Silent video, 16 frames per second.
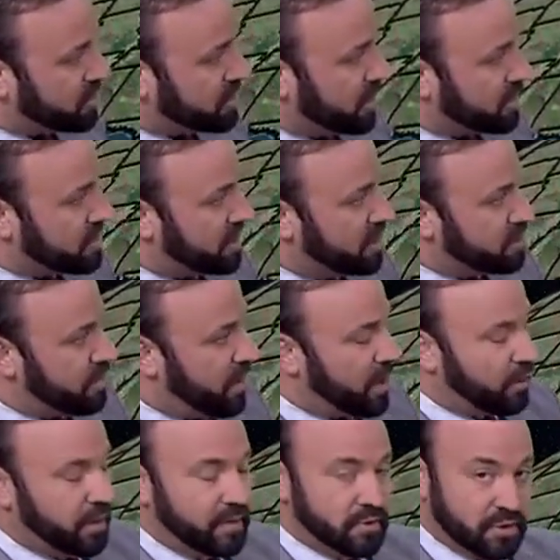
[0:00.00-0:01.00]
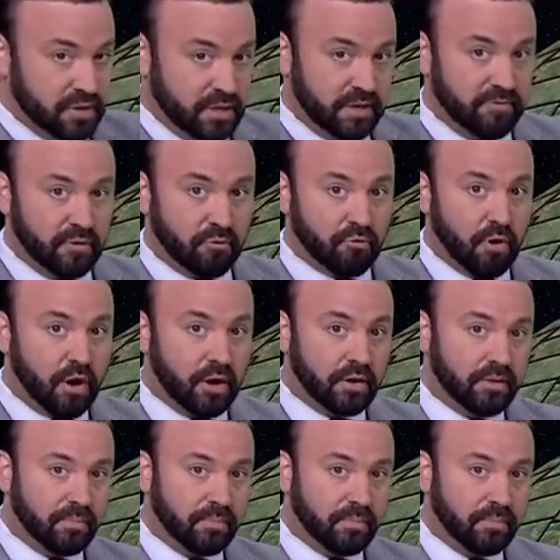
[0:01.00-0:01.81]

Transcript: us. Each model gives us a different run.